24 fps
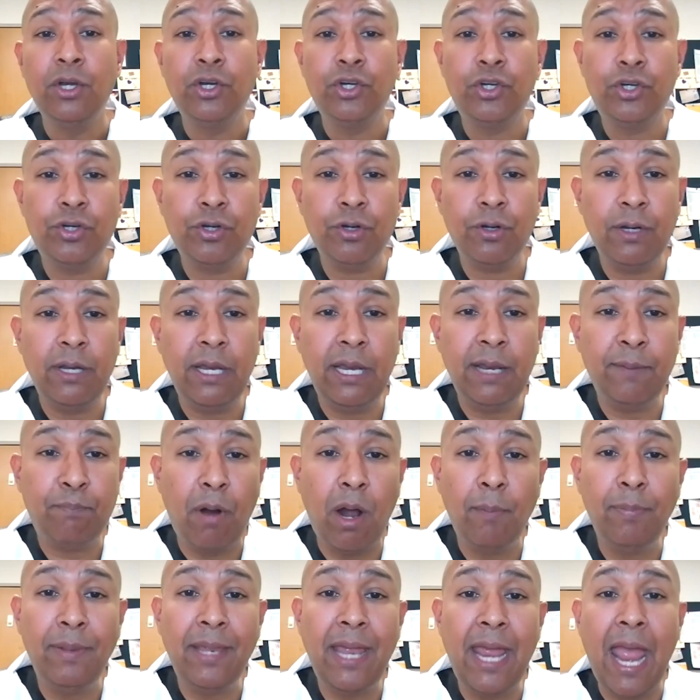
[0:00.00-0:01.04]
sure, it
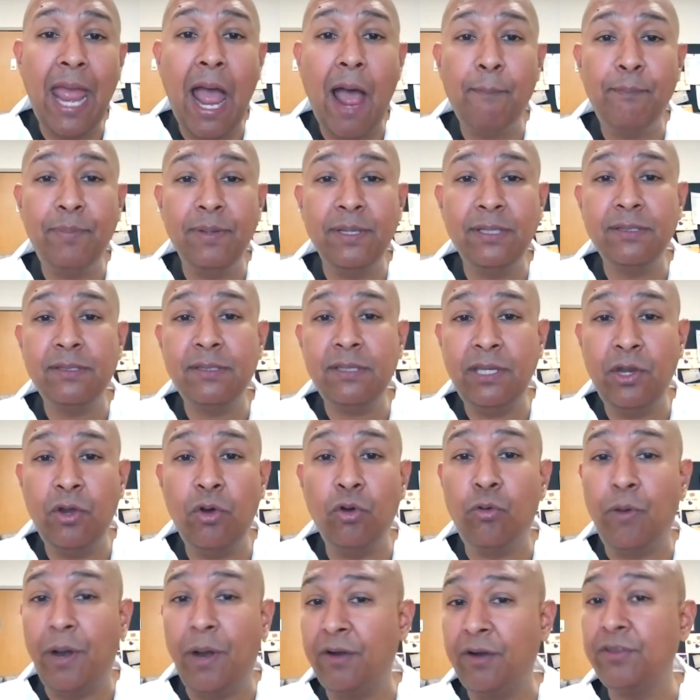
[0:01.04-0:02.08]
probably happens,
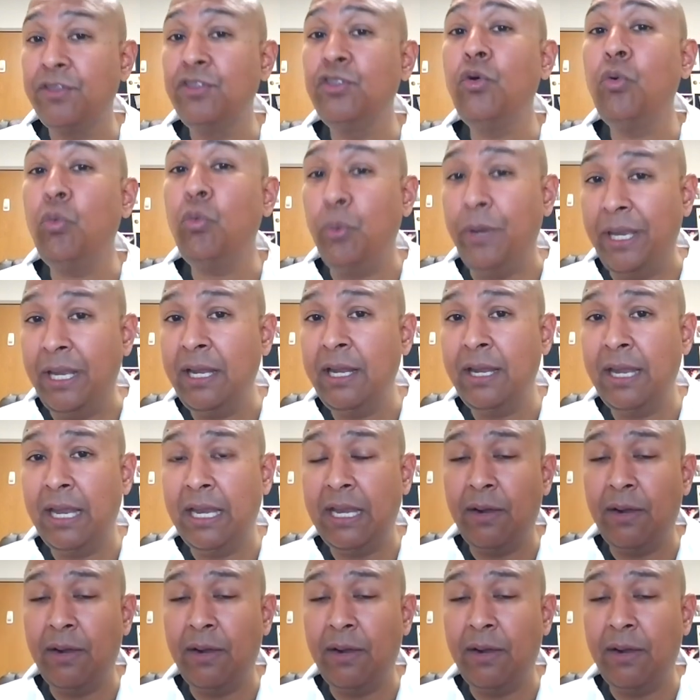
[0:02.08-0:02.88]
greater than a week.